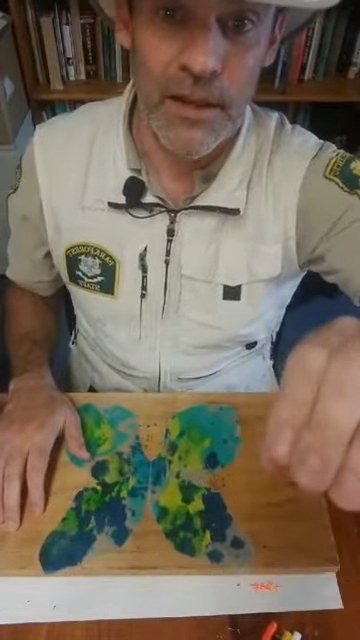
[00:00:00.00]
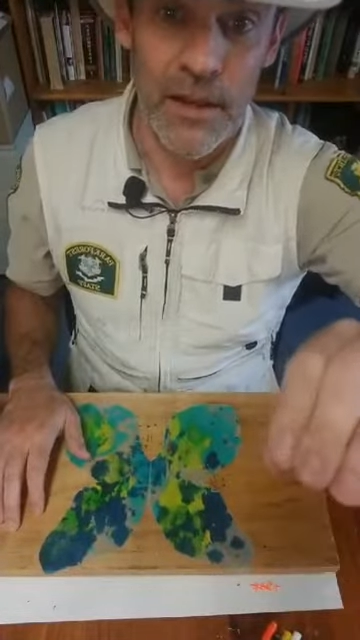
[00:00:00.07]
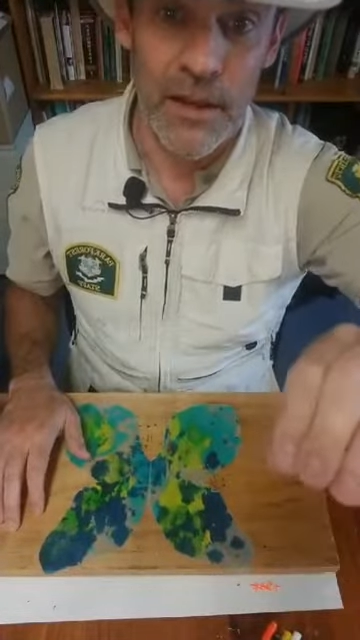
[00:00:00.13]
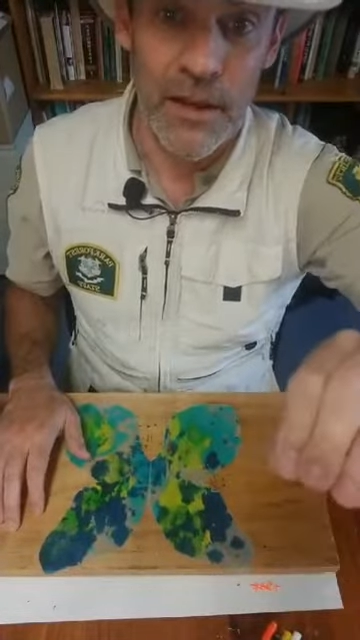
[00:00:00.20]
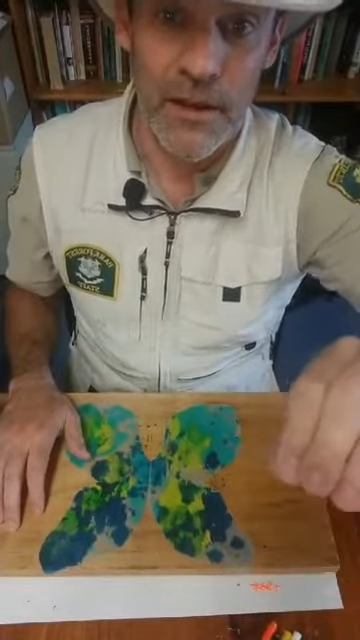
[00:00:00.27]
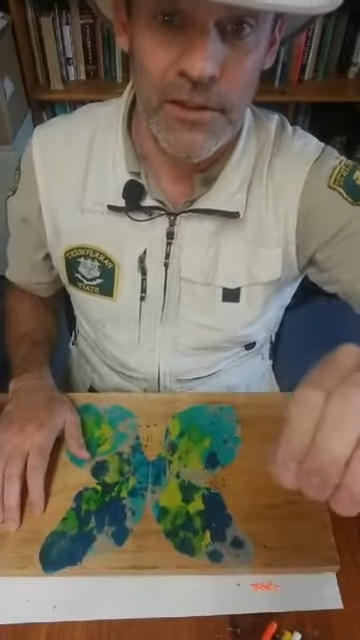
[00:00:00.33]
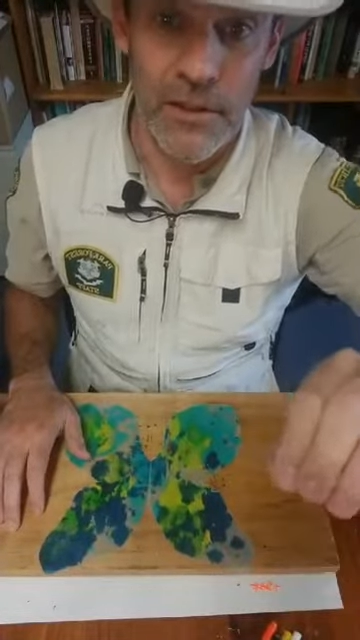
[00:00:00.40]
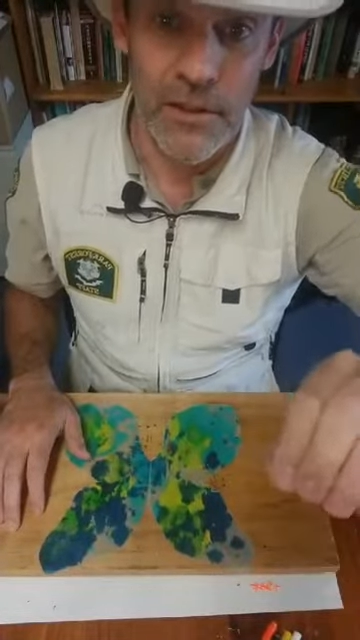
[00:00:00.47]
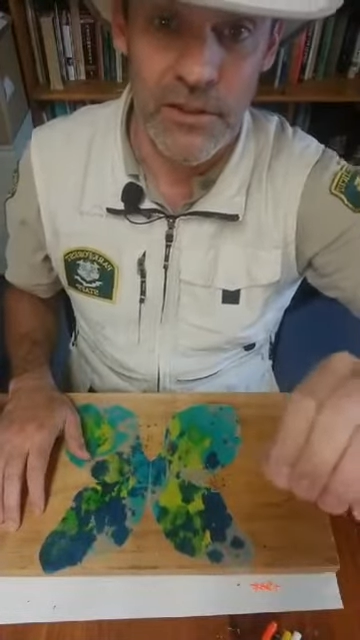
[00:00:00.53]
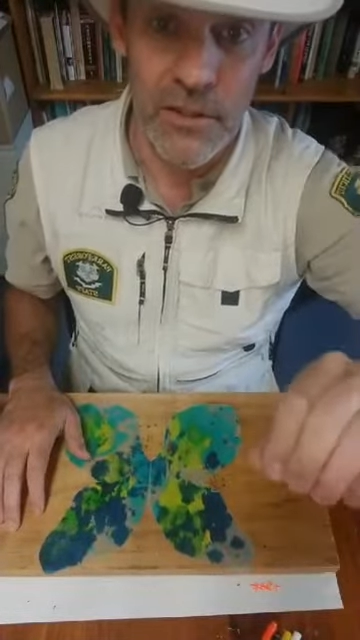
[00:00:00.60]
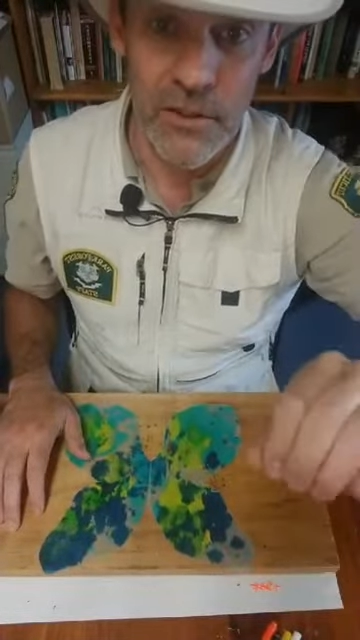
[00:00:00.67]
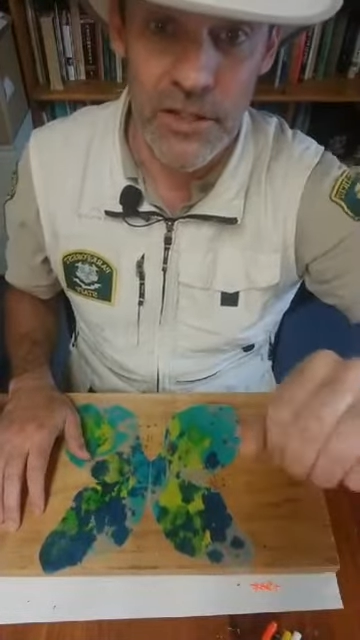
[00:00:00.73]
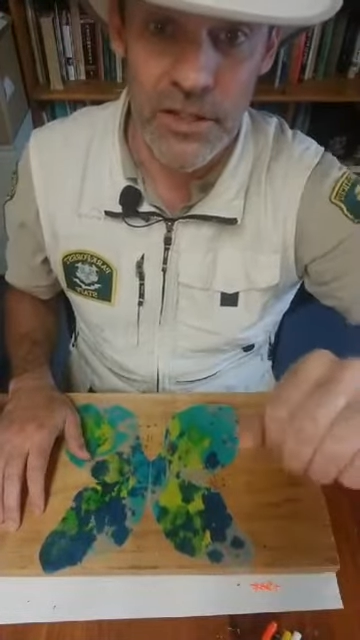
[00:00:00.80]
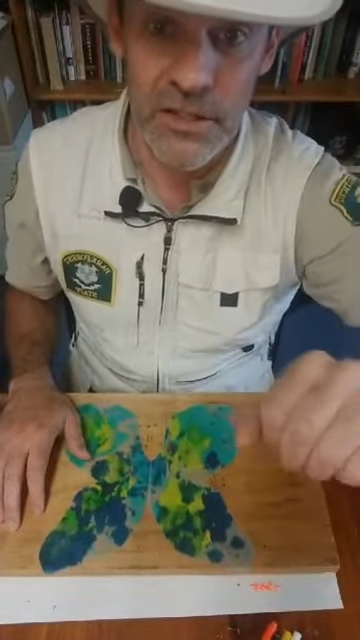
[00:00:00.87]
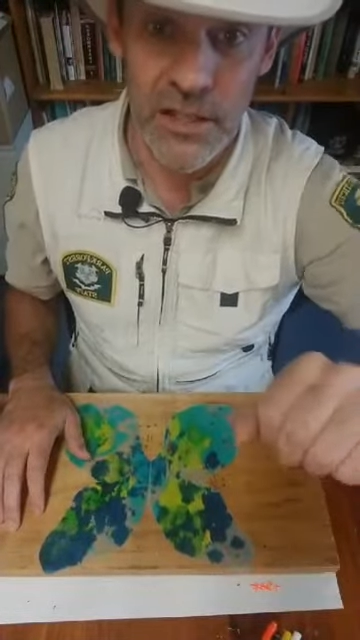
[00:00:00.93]
are you
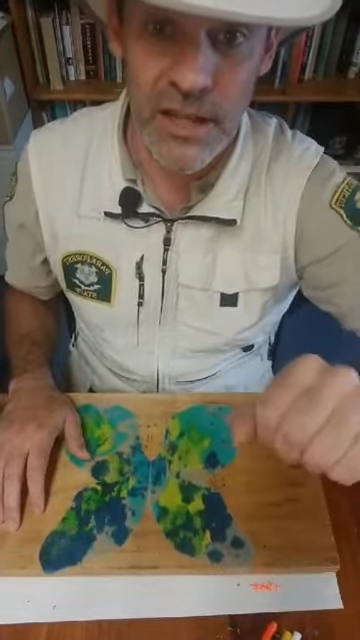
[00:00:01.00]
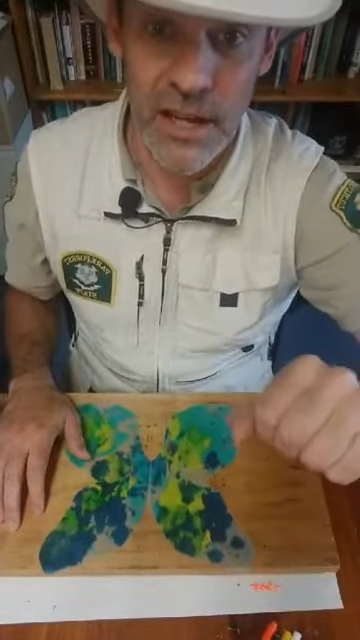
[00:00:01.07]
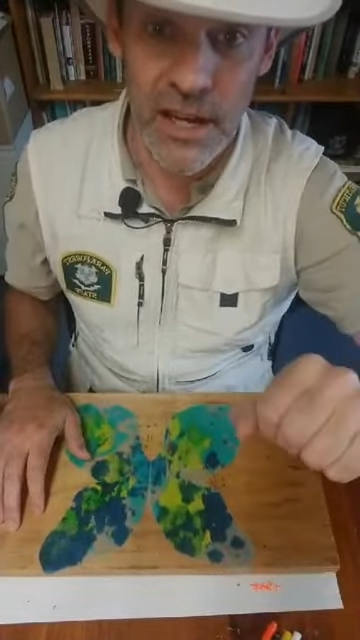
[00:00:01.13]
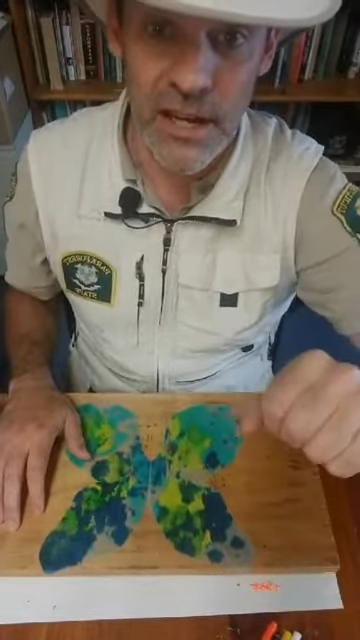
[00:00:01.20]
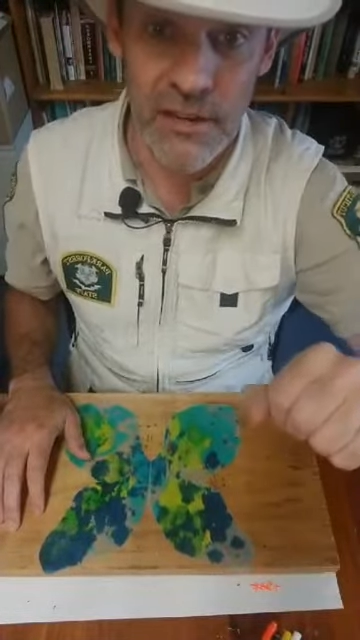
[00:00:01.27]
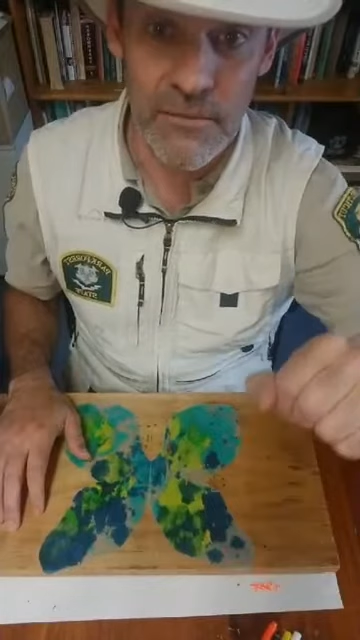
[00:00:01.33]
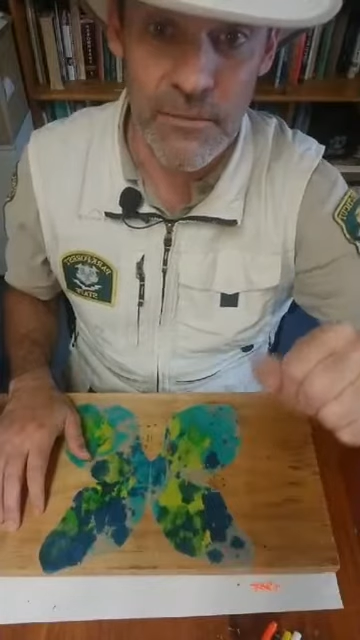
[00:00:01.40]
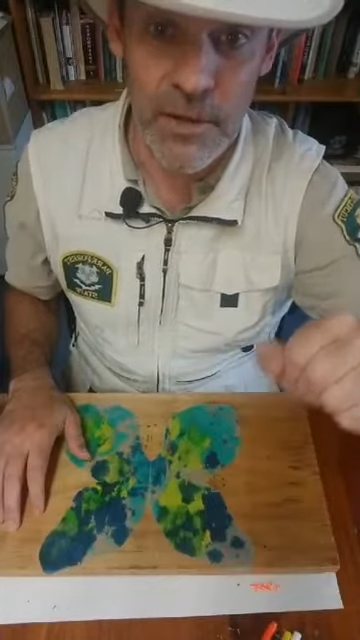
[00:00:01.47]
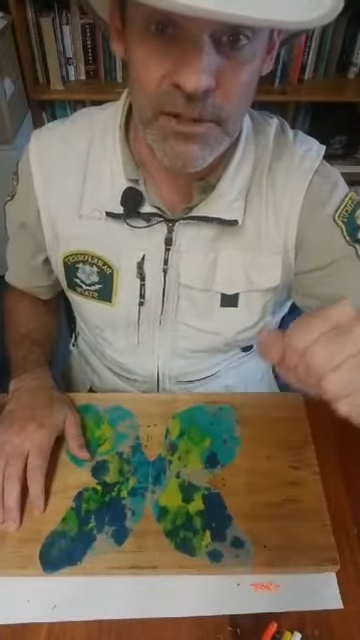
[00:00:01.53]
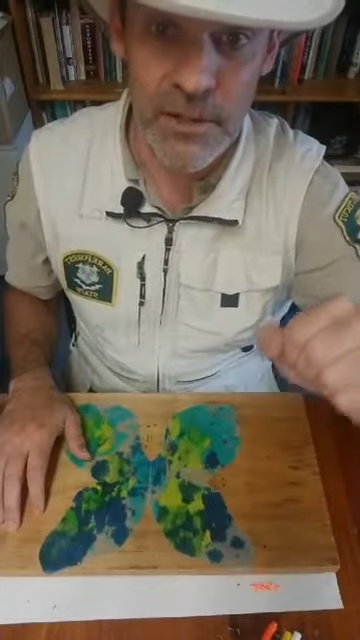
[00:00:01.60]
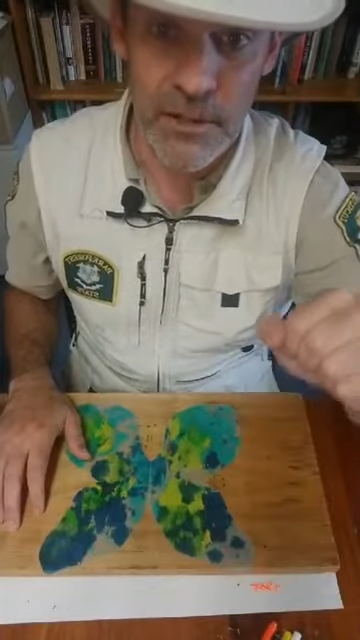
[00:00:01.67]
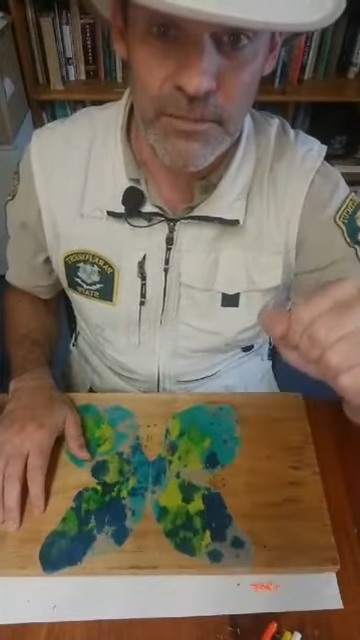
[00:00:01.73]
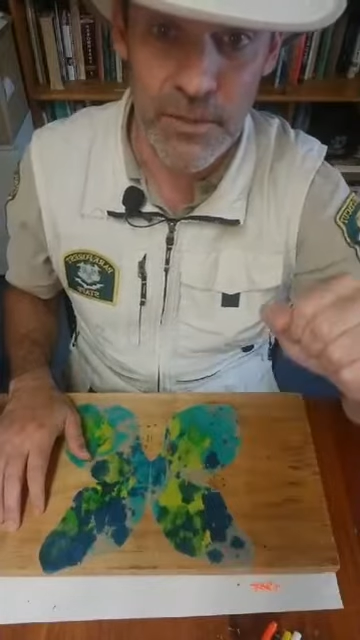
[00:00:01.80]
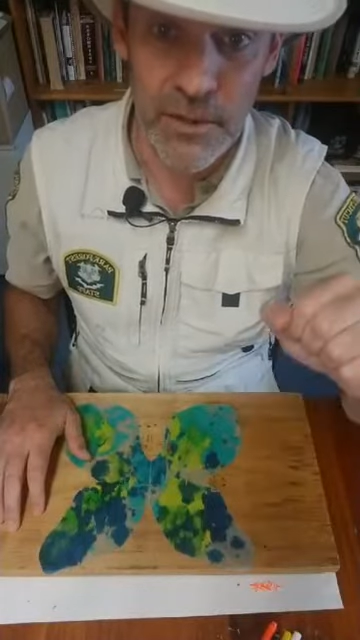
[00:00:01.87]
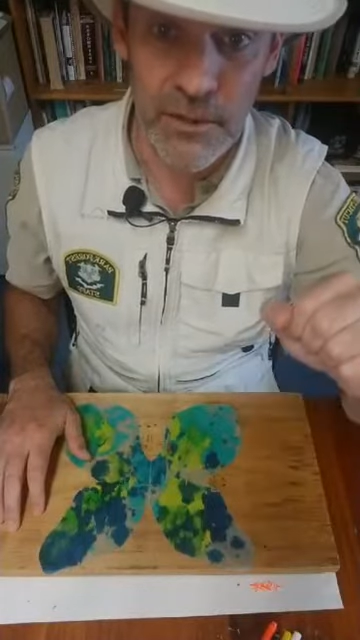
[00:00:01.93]
going to have
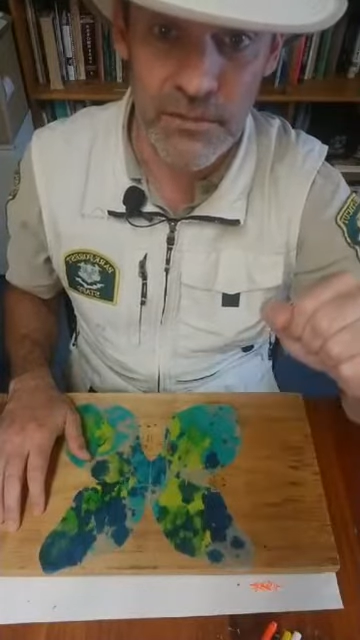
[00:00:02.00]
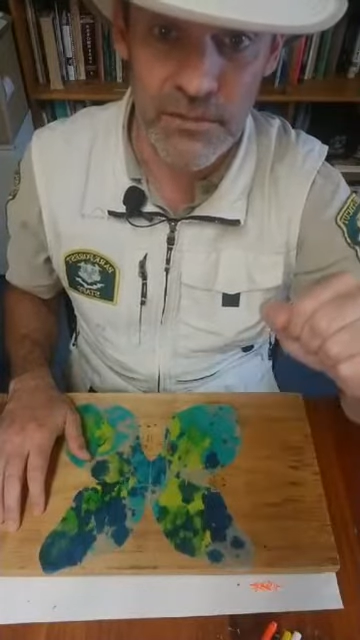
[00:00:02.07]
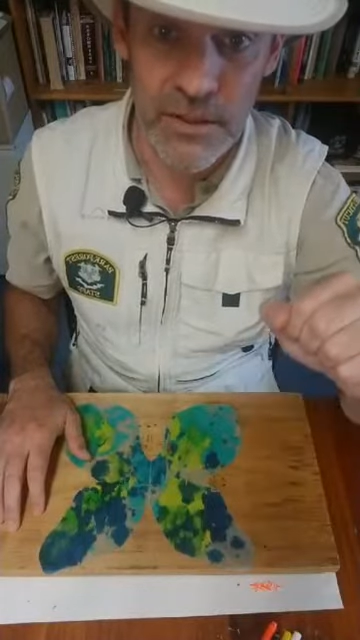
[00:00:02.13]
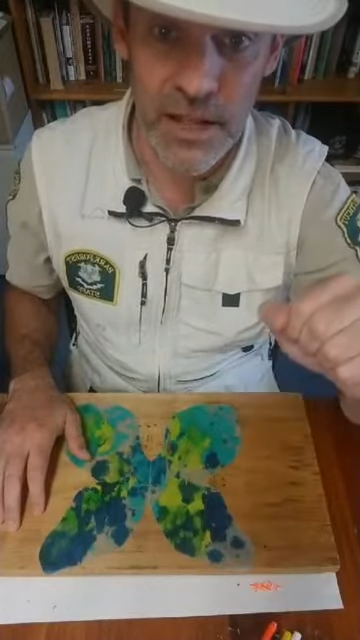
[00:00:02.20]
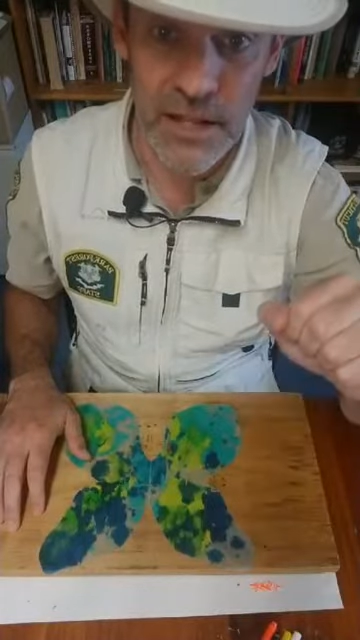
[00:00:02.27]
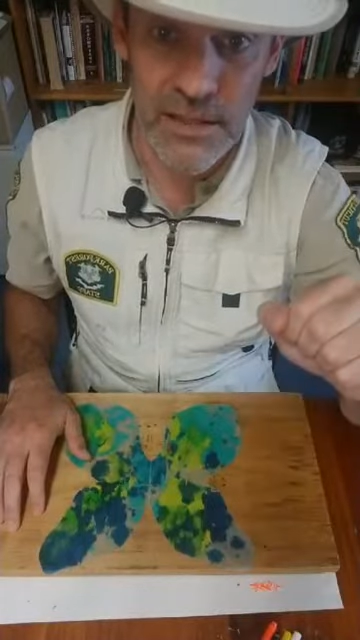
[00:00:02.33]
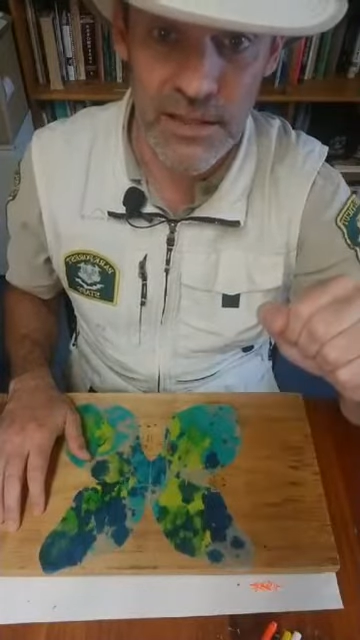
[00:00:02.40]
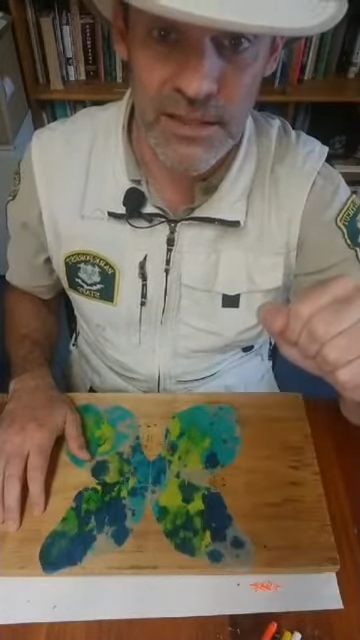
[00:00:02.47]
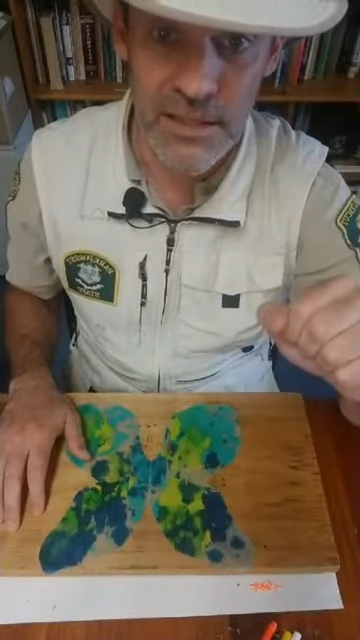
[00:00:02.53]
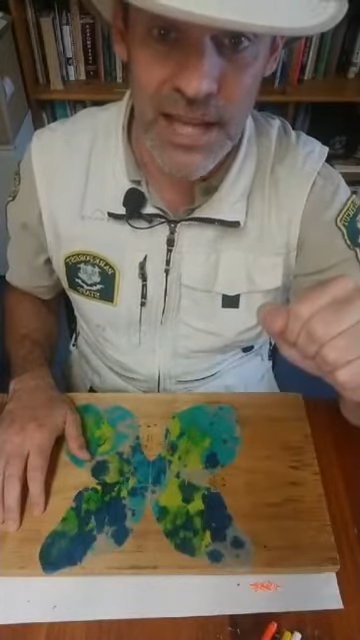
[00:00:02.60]
monarch butterflies